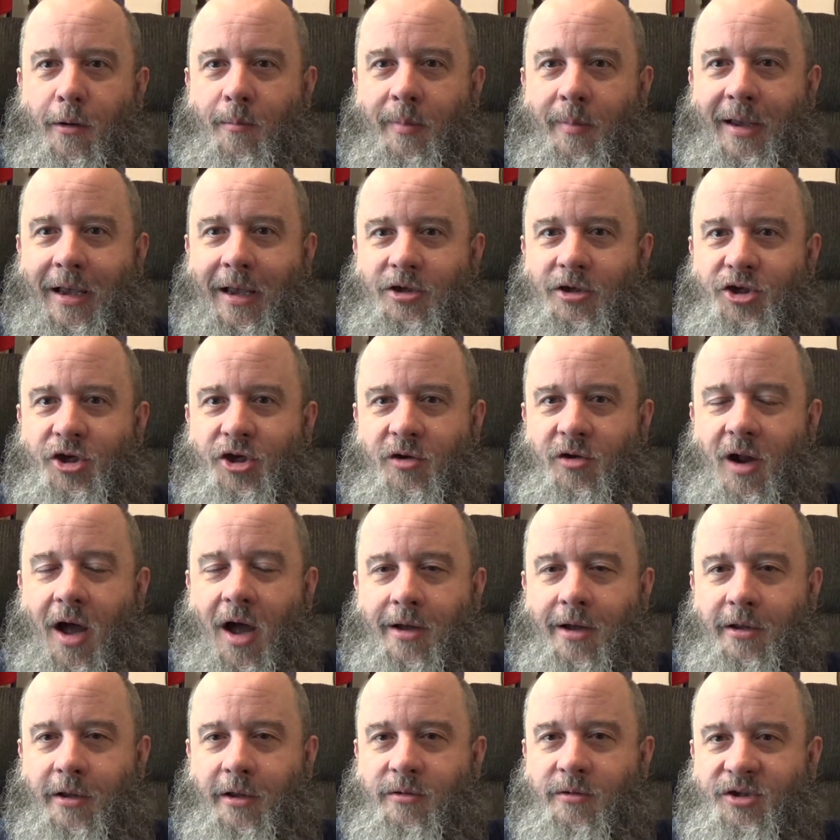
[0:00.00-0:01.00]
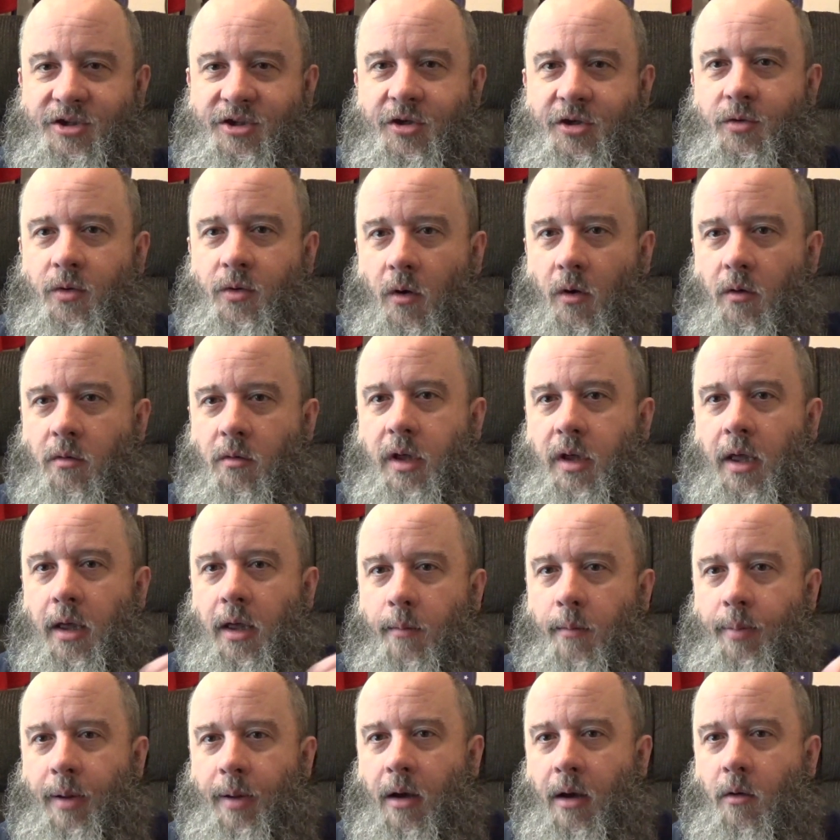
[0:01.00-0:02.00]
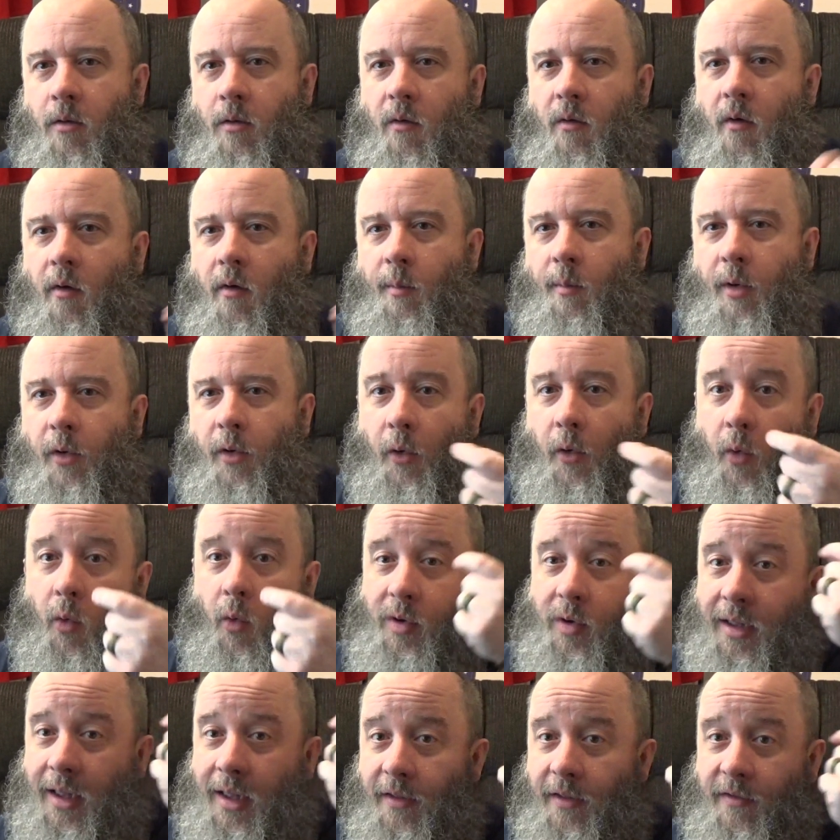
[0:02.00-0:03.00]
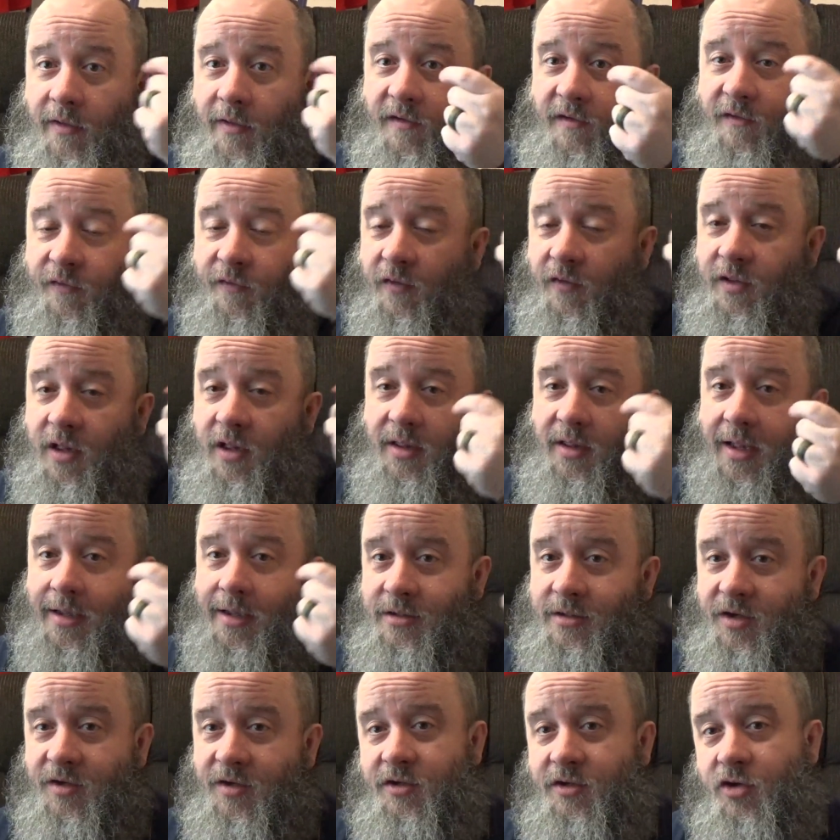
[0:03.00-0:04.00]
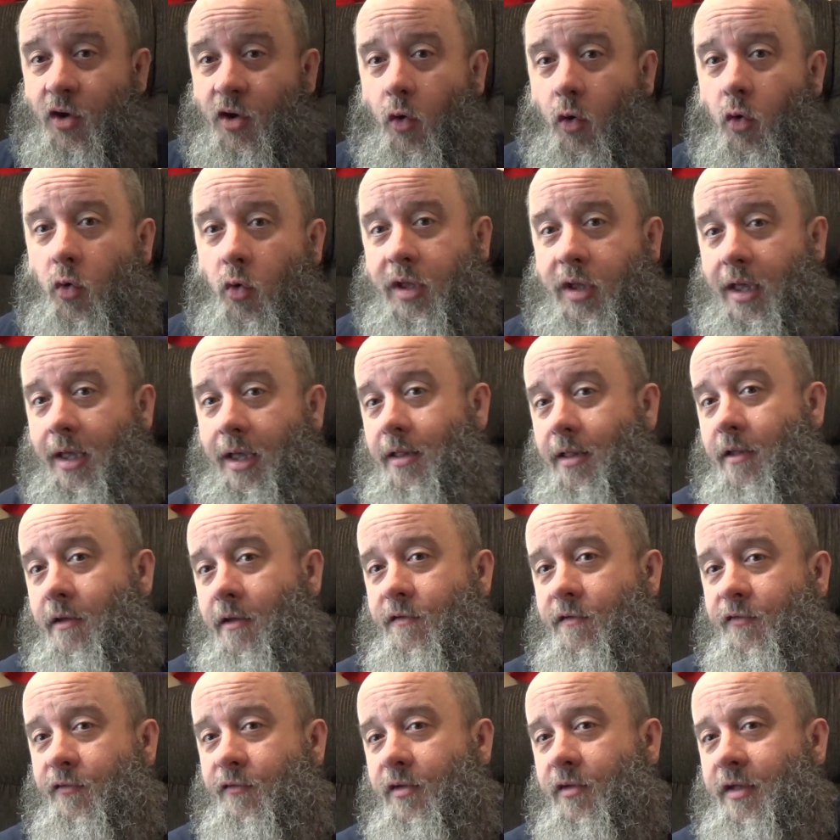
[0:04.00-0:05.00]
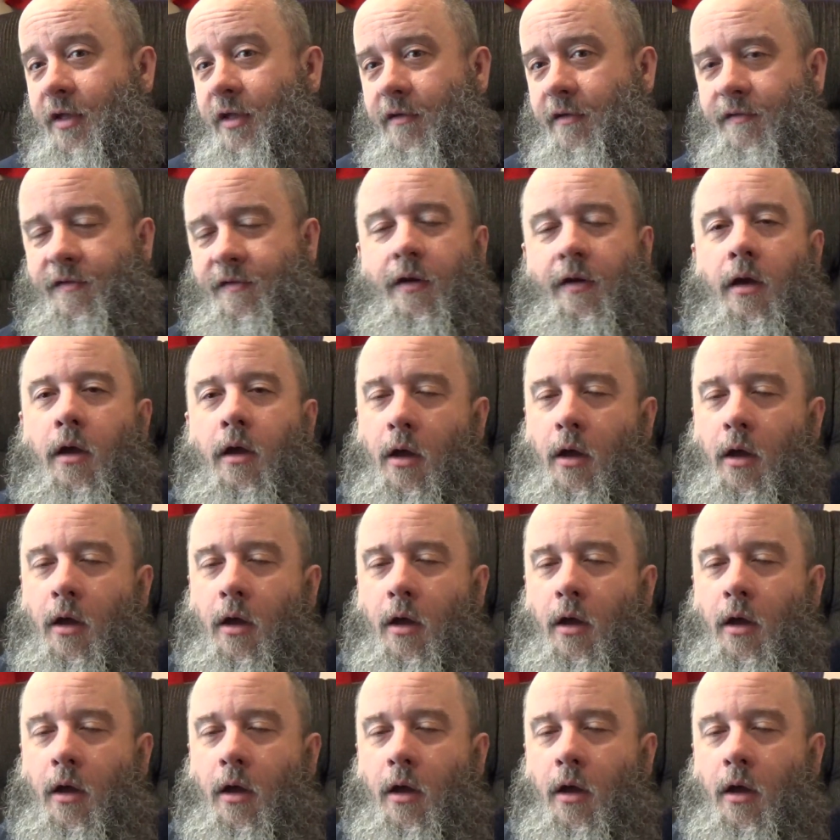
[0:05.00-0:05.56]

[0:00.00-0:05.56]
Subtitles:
because you're not used to, okay, power armor, okay, this for the lenses, okay, this for this.